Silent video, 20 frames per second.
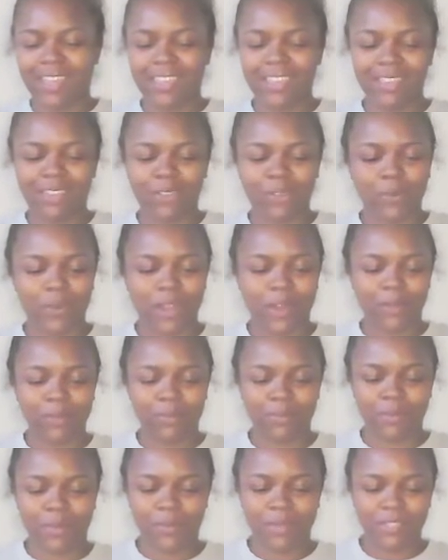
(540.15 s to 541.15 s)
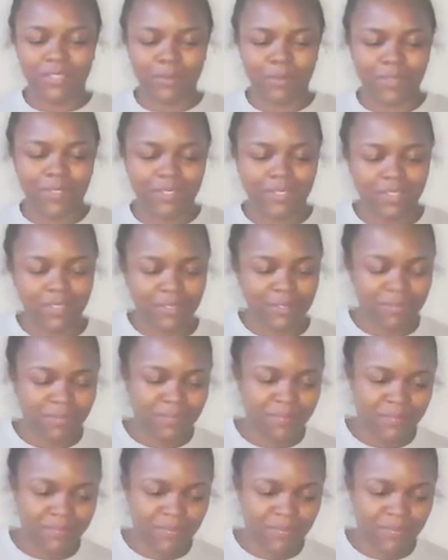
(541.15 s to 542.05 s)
can't go without my waist beads, man.